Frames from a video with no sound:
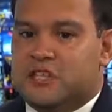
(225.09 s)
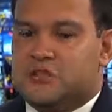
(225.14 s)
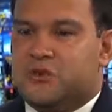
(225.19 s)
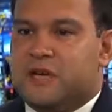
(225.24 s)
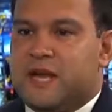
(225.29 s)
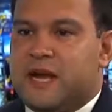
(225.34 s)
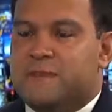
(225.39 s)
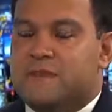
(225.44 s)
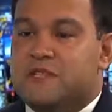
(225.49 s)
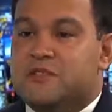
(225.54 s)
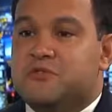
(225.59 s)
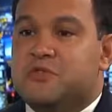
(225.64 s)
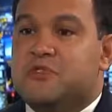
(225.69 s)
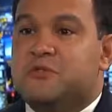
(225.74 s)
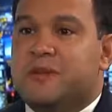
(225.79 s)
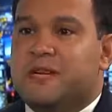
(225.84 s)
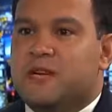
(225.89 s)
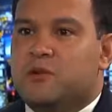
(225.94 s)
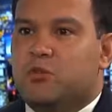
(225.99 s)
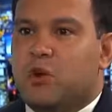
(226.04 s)
It's what happens when
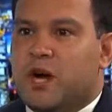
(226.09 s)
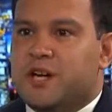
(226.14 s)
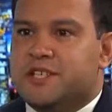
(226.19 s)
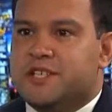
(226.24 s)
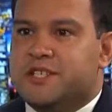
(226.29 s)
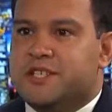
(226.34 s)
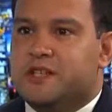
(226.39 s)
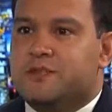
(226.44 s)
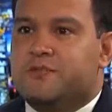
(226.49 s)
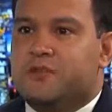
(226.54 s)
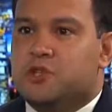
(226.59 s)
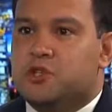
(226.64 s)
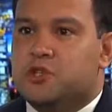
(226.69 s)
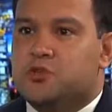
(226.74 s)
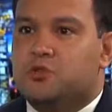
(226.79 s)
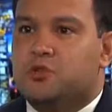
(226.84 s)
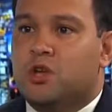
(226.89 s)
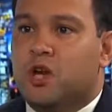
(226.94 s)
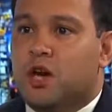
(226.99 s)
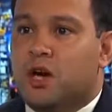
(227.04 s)
you've been in Washington for
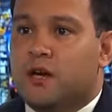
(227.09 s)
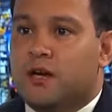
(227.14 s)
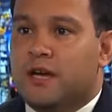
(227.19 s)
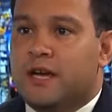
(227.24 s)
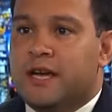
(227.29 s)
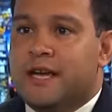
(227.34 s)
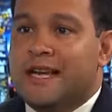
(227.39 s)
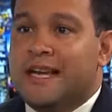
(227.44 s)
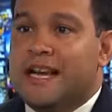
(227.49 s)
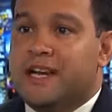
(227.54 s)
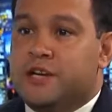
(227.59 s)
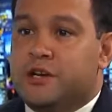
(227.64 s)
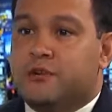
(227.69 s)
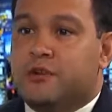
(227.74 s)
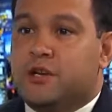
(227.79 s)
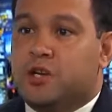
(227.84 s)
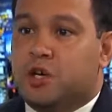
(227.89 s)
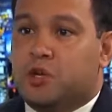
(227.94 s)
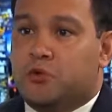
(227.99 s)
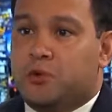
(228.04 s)
too long and
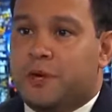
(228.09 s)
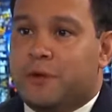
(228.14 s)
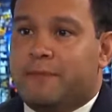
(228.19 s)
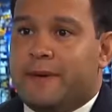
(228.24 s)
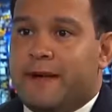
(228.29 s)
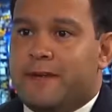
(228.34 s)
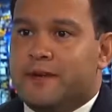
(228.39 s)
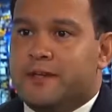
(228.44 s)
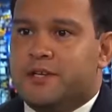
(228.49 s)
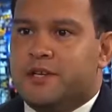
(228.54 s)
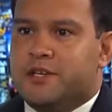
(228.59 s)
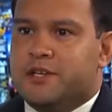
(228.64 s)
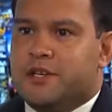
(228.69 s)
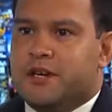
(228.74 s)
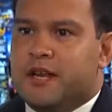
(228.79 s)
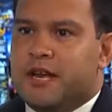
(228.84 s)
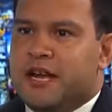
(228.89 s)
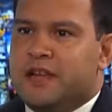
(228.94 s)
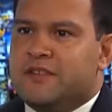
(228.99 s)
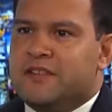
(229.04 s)
you're a career
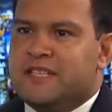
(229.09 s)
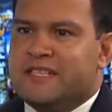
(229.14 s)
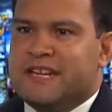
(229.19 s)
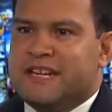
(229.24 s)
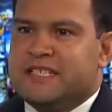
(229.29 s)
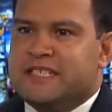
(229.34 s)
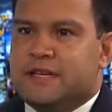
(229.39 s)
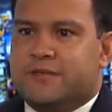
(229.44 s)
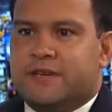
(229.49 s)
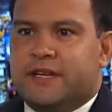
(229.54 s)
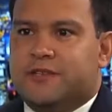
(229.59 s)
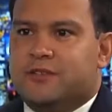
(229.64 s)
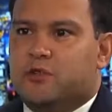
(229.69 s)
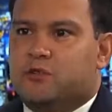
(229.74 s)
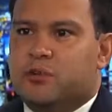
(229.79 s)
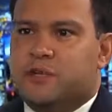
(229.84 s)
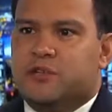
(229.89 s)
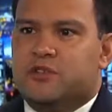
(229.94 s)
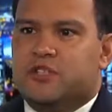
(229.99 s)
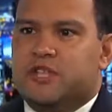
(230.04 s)
politician. This guy's never held
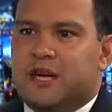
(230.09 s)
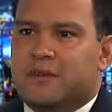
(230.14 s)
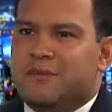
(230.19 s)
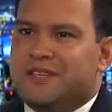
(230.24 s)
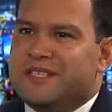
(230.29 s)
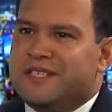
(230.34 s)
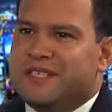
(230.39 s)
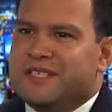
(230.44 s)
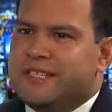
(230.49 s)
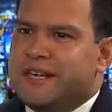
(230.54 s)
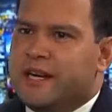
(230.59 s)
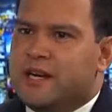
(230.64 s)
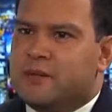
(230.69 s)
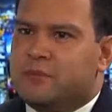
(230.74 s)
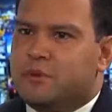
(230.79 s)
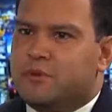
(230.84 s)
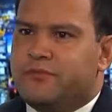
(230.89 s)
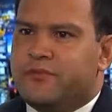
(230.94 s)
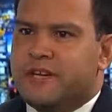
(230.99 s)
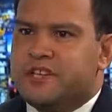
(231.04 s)
a real job in his entire
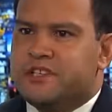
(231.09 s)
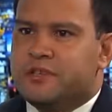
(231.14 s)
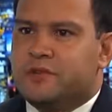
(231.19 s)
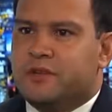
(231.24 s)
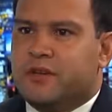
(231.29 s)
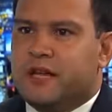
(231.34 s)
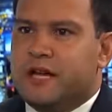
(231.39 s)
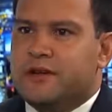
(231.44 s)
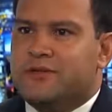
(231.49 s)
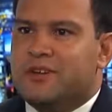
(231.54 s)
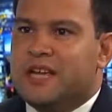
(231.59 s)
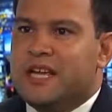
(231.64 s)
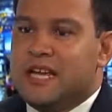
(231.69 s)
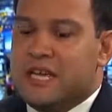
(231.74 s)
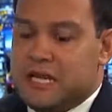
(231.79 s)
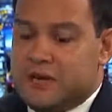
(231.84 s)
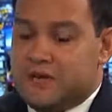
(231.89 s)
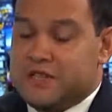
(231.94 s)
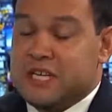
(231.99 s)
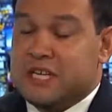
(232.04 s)
professional life.
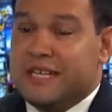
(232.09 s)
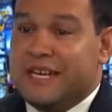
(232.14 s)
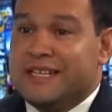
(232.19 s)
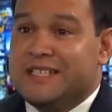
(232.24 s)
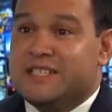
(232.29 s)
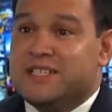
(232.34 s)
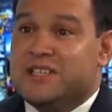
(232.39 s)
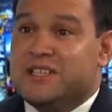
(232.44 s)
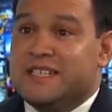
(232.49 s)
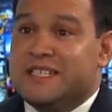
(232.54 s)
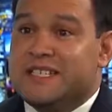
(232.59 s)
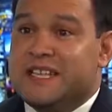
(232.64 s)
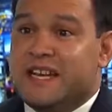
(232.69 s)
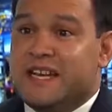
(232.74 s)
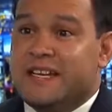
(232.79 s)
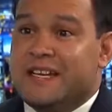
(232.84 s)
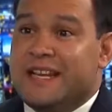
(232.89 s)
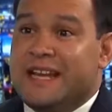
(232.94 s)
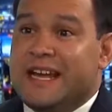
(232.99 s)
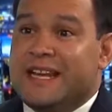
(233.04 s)
He was elected to the
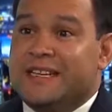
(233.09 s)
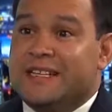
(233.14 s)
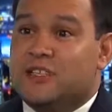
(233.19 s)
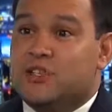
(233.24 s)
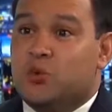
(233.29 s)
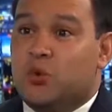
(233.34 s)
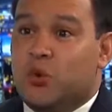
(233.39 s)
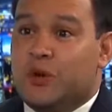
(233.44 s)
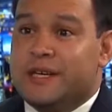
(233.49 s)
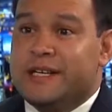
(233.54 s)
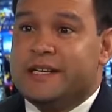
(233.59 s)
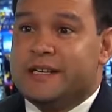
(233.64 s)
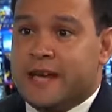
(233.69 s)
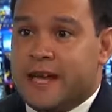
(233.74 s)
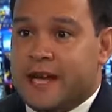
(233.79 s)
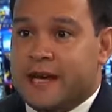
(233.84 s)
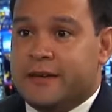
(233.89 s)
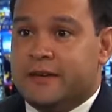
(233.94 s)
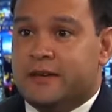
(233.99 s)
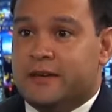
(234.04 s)
Senate at
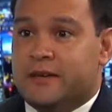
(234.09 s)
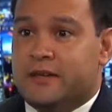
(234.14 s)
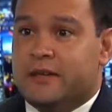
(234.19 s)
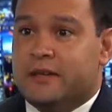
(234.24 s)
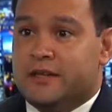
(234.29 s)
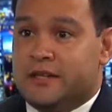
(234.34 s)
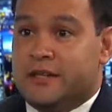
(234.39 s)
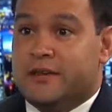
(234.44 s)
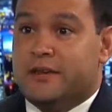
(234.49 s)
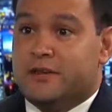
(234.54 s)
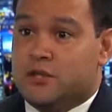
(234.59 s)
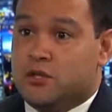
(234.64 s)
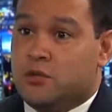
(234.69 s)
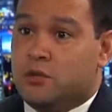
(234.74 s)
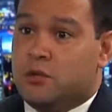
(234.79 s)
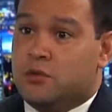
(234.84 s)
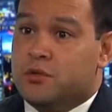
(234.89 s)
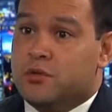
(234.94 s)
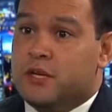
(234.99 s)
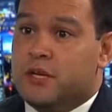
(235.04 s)
29 years
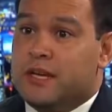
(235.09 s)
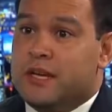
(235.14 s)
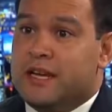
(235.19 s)
old.